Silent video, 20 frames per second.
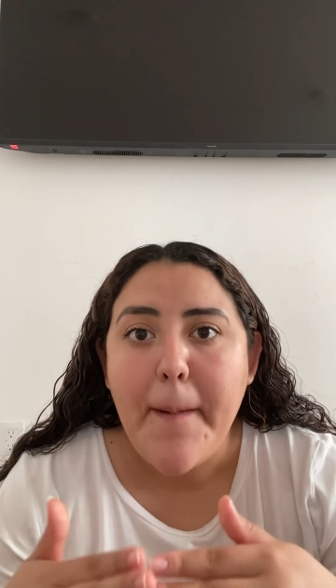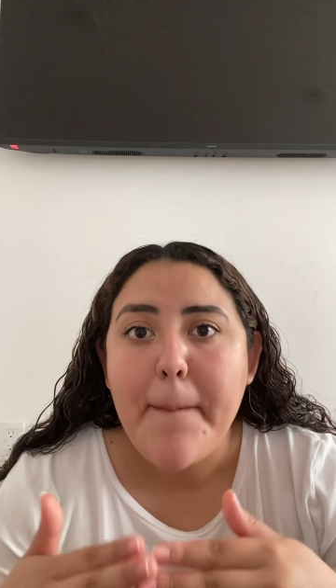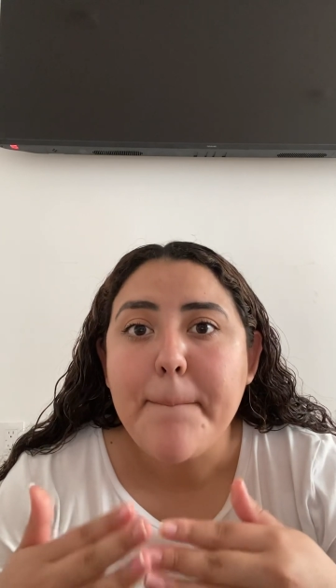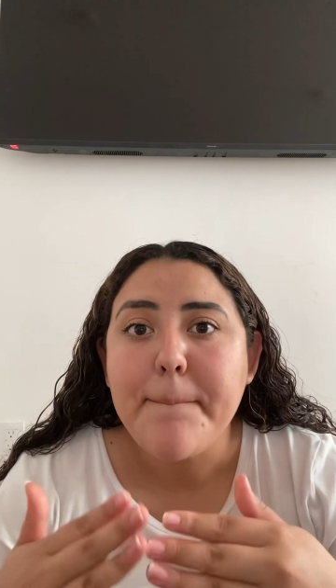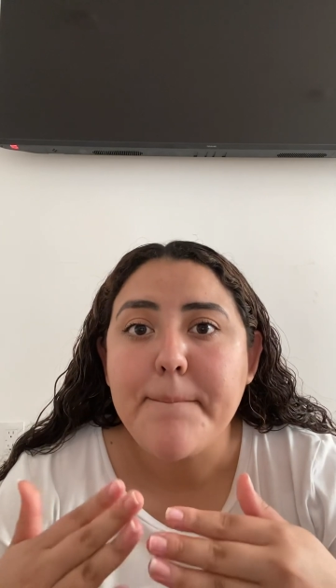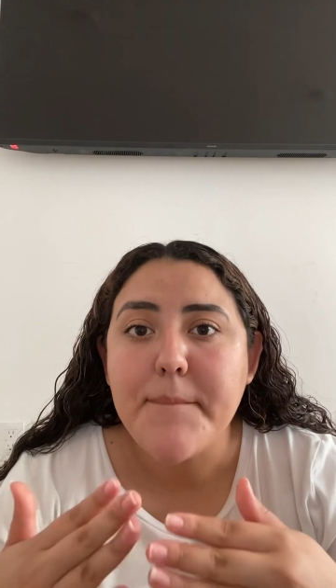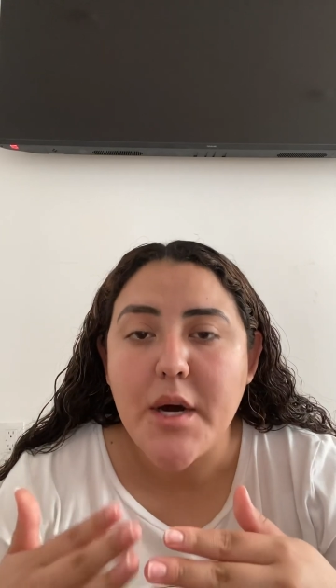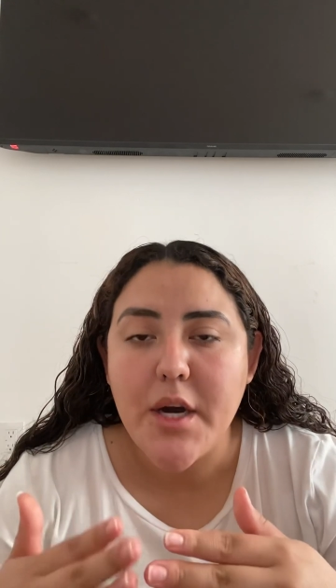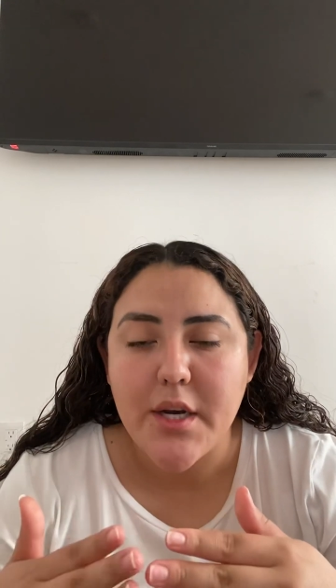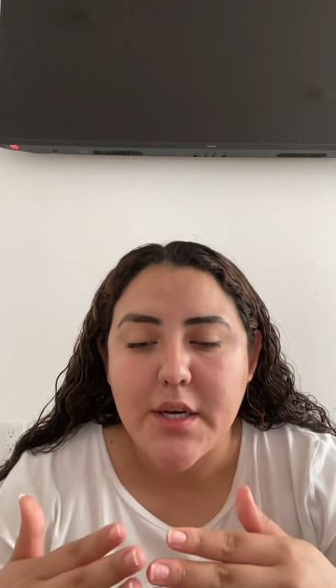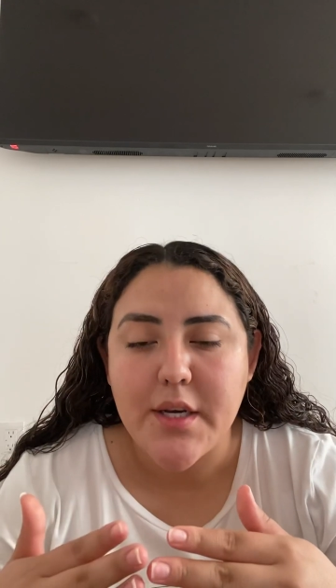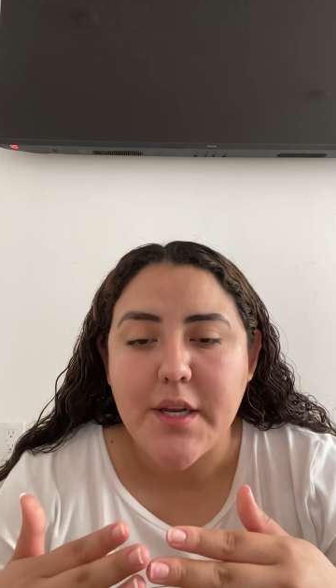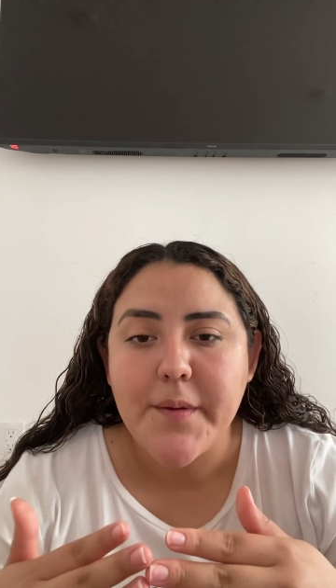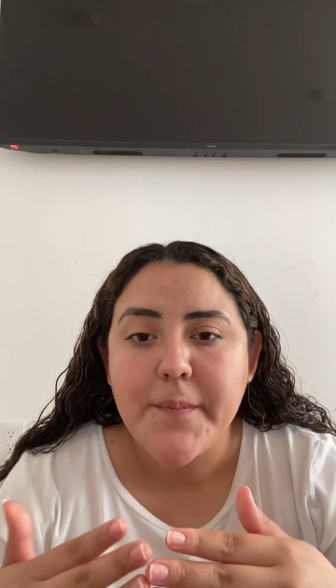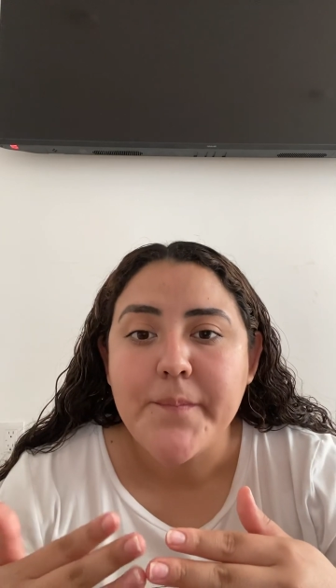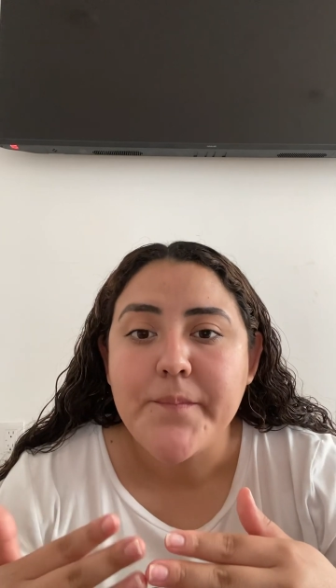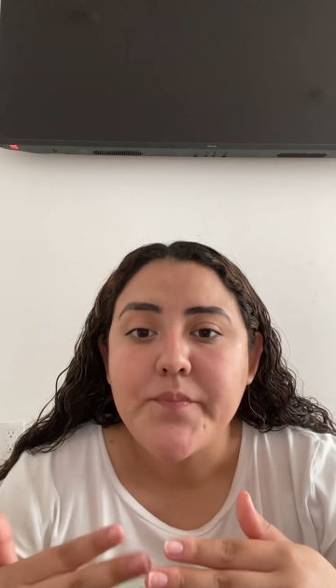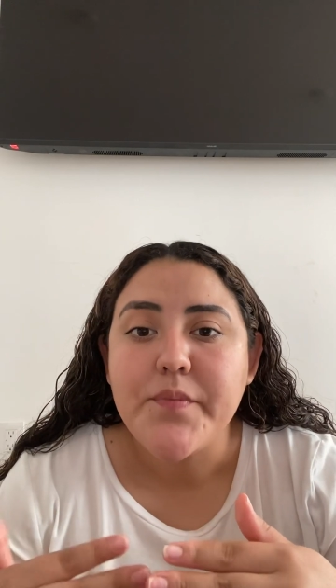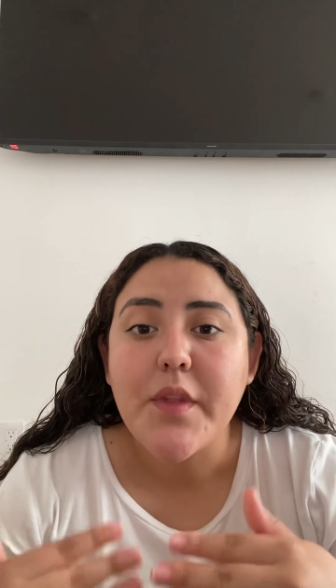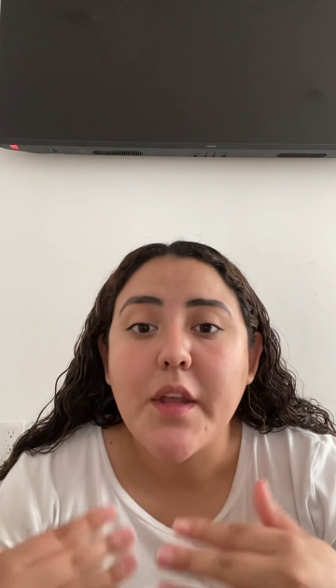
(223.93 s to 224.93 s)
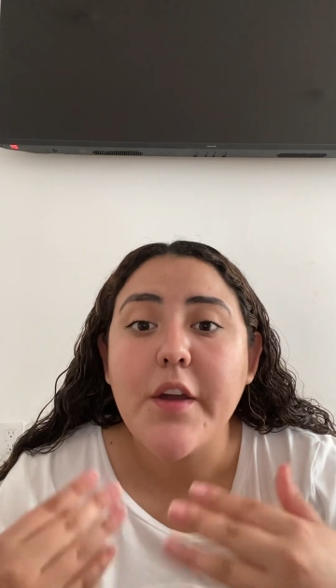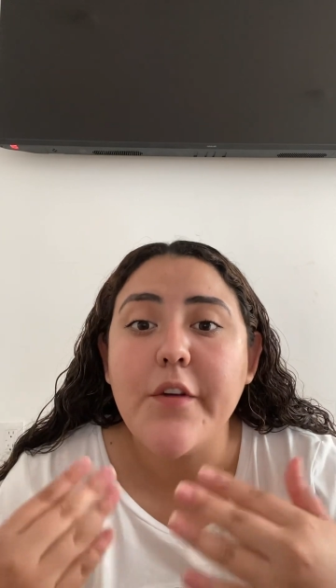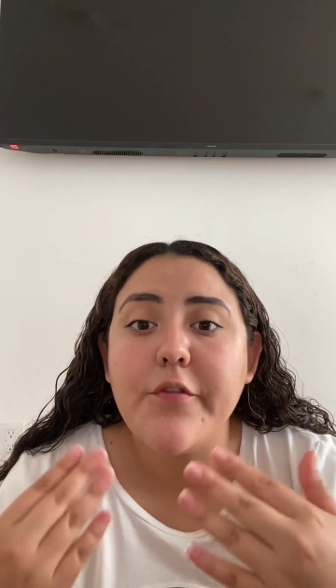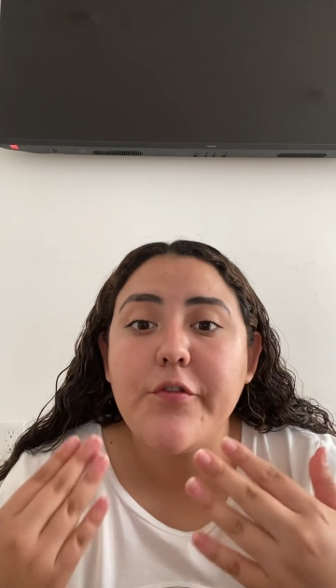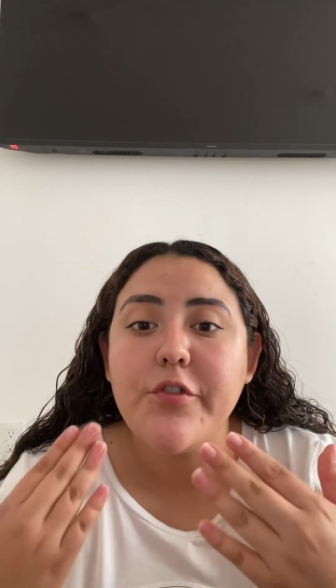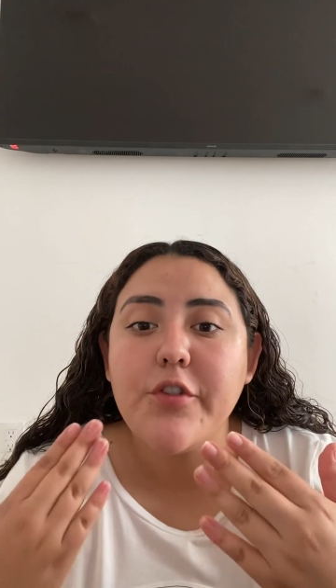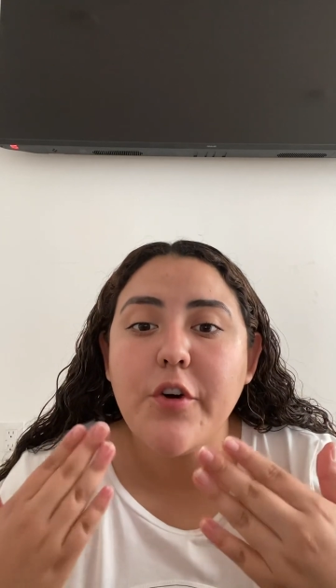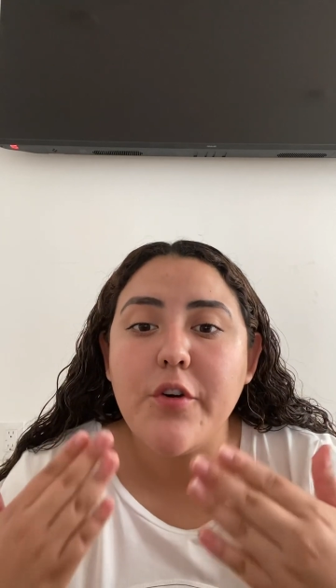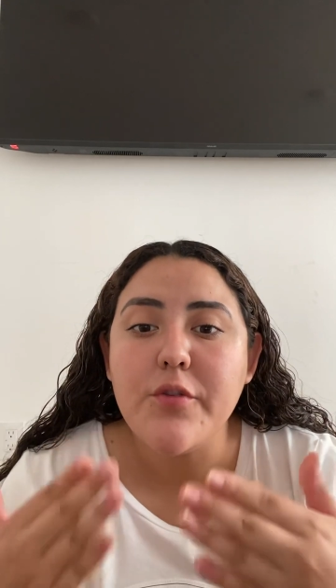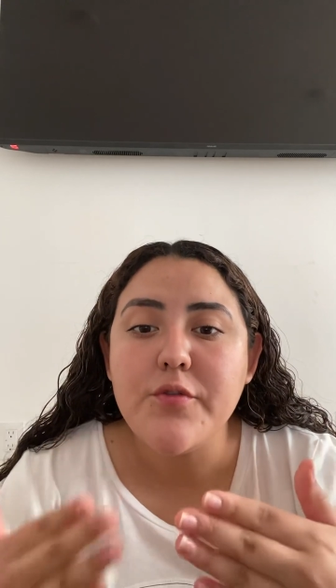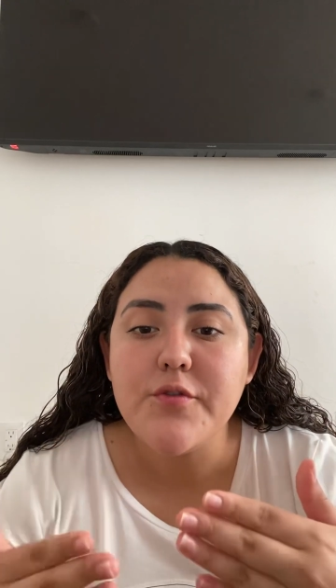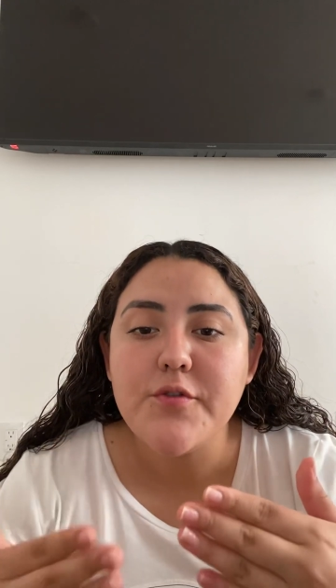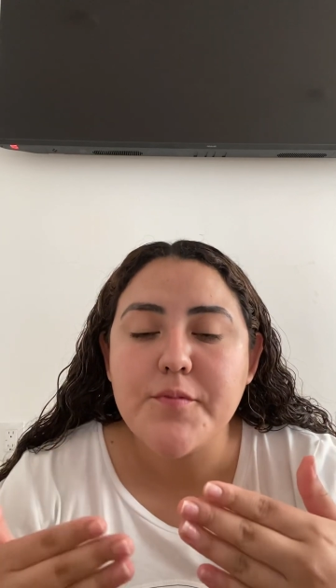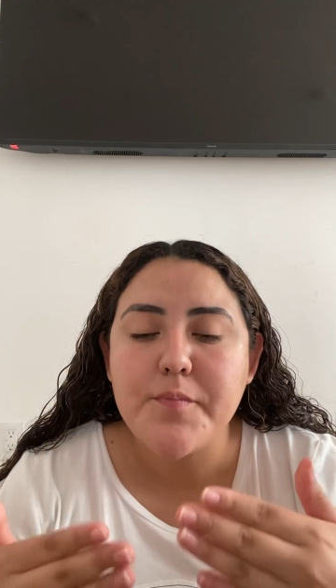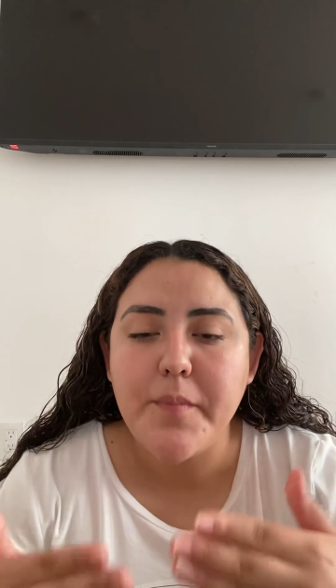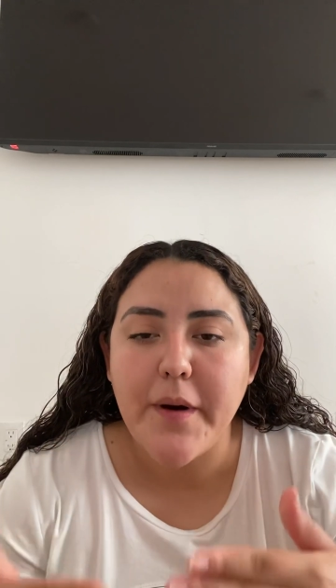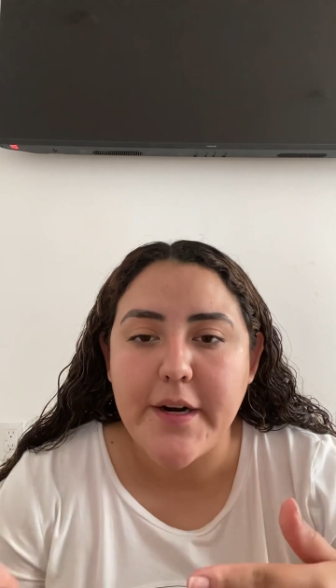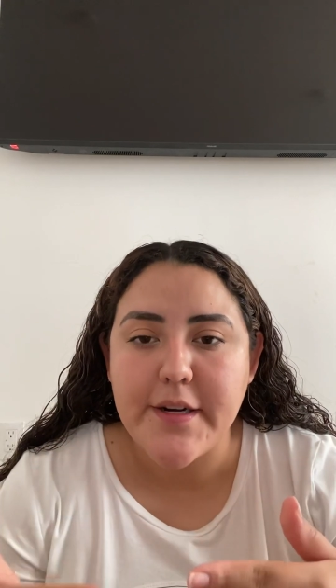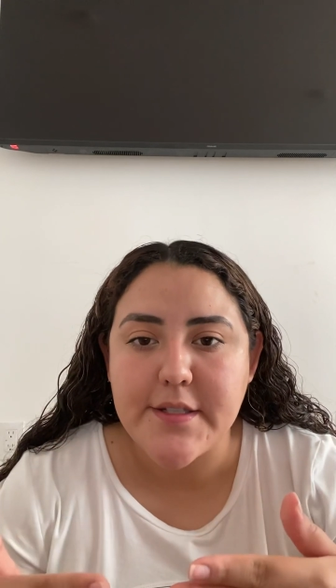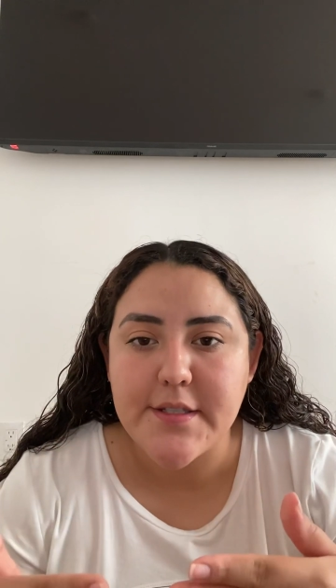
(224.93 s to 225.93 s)
But if those
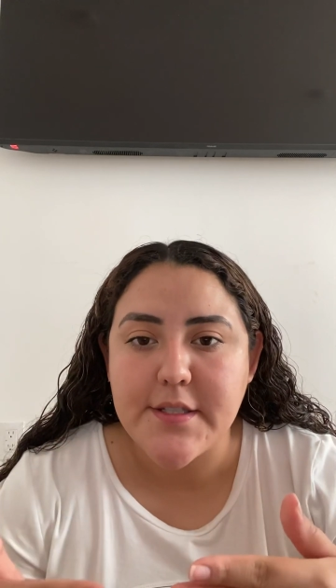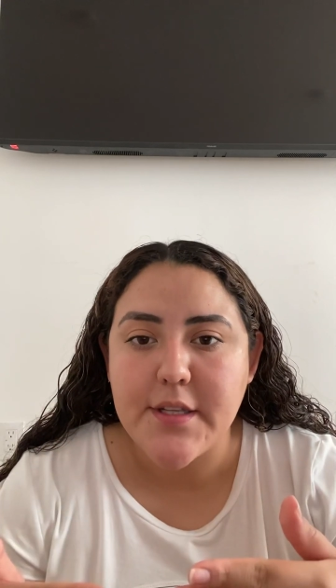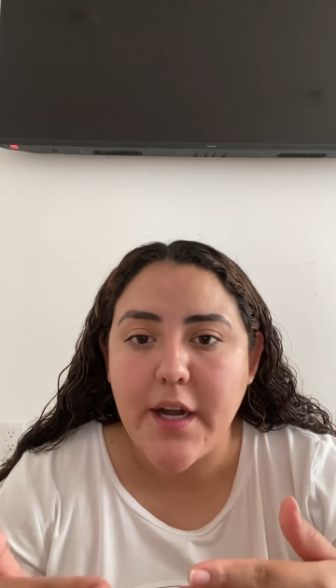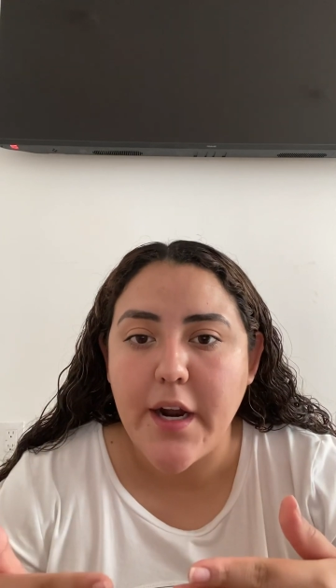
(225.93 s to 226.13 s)
parts